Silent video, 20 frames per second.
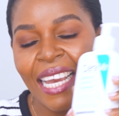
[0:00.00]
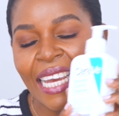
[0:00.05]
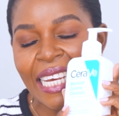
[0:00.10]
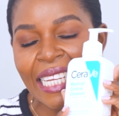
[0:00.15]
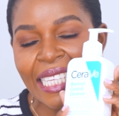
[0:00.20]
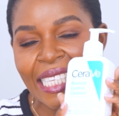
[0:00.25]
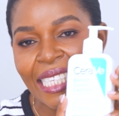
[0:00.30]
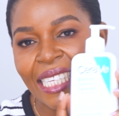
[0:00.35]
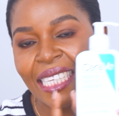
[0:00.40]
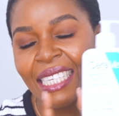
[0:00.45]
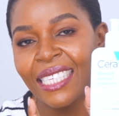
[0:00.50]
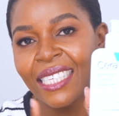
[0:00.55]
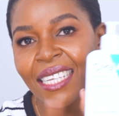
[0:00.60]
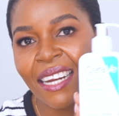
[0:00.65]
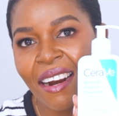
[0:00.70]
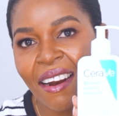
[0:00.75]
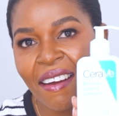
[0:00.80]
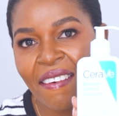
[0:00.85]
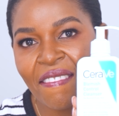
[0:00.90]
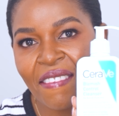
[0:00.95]
It's the
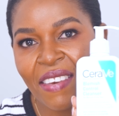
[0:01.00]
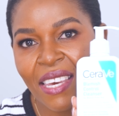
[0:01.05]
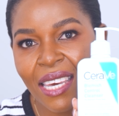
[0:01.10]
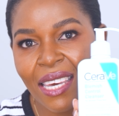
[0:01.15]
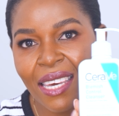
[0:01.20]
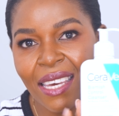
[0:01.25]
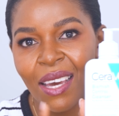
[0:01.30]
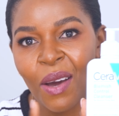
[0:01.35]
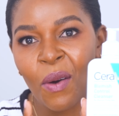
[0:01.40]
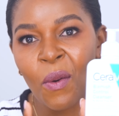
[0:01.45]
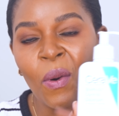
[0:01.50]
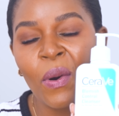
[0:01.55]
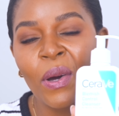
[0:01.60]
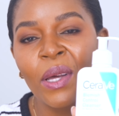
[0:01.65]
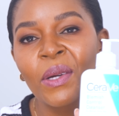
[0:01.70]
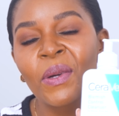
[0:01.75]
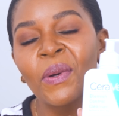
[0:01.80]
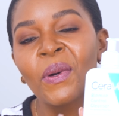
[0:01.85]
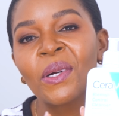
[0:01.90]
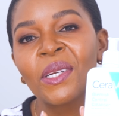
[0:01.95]
CeraVe
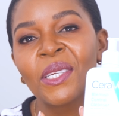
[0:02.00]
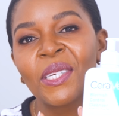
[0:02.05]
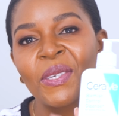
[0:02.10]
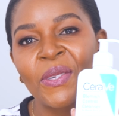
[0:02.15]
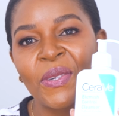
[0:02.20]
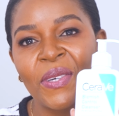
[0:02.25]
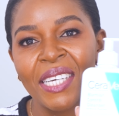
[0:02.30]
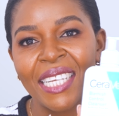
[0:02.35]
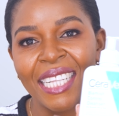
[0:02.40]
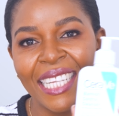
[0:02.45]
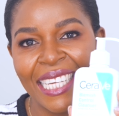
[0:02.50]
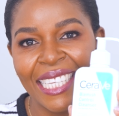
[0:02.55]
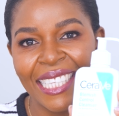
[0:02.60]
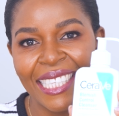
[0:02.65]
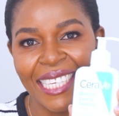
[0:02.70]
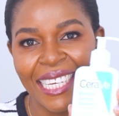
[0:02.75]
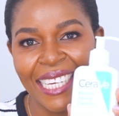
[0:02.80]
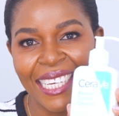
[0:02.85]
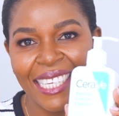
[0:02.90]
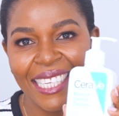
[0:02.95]
Oil Control
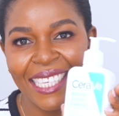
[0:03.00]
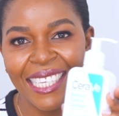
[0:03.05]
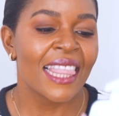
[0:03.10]
Cleanser.